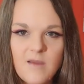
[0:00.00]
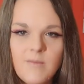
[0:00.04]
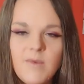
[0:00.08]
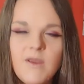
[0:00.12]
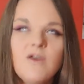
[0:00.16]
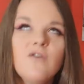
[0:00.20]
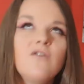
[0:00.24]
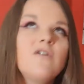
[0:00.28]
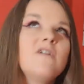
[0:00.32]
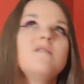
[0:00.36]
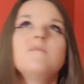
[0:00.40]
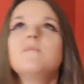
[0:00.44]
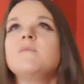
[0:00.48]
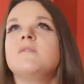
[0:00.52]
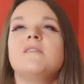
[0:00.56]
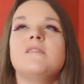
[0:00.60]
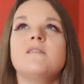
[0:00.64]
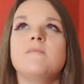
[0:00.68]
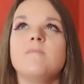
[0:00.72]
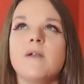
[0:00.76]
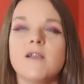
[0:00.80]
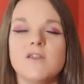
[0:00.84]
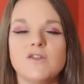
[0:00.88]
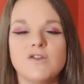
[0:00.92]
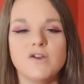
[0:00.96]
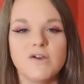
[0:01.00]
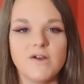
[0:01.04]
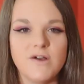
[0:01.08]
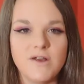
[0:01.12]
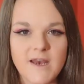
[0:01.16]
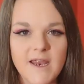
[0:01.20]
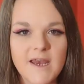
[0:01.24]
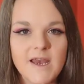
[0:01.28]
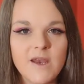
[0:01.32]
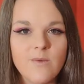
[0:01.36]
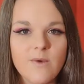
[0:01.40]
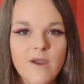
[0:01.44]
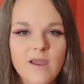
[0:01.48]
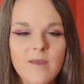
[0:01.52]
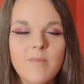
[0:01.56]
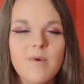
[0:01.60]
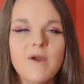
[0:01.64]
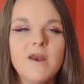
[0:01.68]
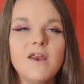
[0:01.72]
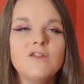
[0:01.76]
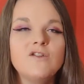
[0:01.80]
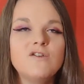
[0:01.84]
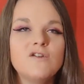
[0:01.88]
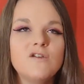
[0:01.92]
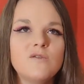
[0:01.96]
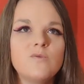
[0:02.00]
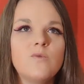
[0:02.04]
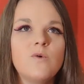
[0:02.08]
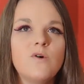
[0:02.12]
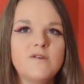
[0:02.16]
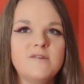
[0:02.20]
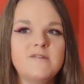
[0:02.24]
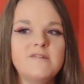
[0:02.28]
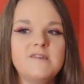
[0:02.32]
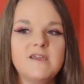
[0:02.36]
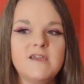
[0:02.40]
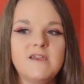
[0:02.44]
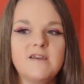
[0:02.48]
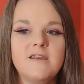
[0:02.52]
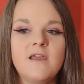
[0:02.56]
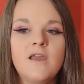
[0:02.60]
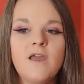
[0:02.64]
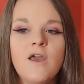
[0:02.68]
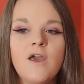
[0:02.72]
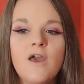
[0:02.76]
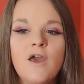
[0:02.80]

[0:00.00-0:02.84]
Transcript: I mean, Christmas is magical anyway, but I just wanted